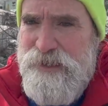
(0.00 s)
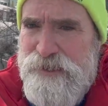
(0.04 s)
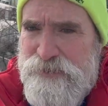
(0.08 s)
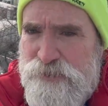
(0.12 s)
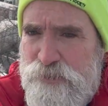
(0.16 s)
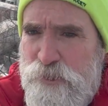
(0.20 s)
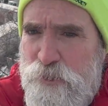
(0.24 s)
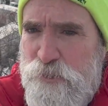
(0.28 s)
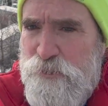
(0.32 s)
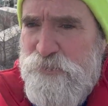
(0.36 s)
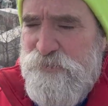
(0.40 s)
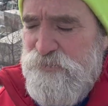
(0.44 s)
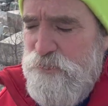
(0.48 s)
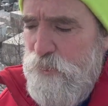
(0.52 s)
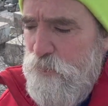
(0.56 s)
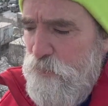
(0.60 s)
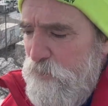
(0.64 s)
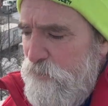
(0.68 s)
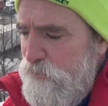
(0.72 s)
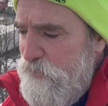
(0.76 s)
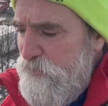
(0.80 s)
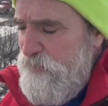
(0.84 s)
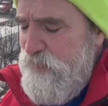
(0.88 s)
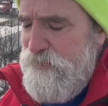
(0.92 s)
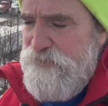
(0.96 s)
goes
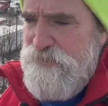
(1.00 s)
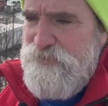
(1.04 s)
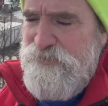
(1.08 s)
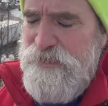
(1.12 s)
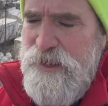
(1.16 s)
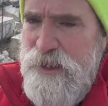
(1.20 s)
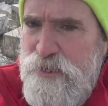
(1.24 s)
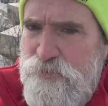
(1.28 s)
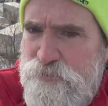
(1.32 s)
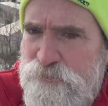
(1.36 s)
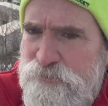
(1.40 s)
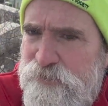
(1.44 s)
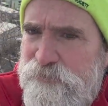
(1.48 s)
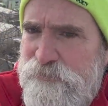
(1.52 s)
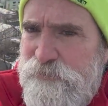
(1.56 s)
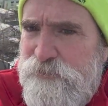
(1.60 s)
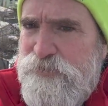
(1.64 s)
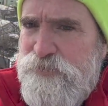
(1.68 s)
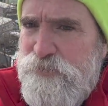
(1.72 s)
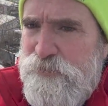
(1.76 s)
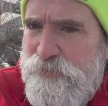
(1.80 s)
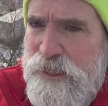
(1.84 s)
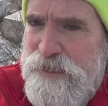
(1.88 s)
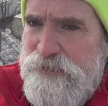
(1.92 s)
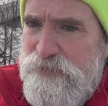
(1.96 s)
toward, that's downriver.
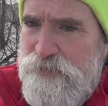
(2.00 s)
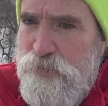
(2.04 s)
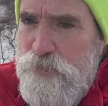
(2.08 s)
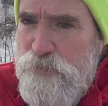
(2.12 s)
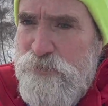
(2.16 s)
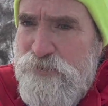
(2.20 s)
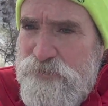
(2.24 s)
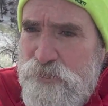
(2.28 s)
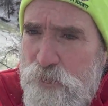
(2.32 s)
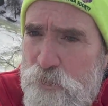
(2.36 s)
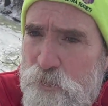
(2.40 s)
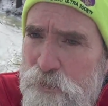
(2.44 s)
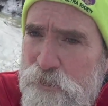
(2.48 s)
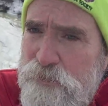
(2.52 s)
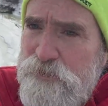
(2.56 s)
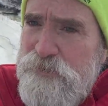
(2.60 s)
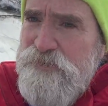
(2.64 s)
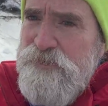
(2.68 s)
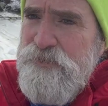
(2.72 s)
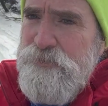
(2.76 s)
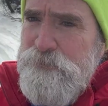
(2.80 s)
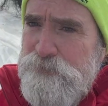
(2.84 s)
So that goes towards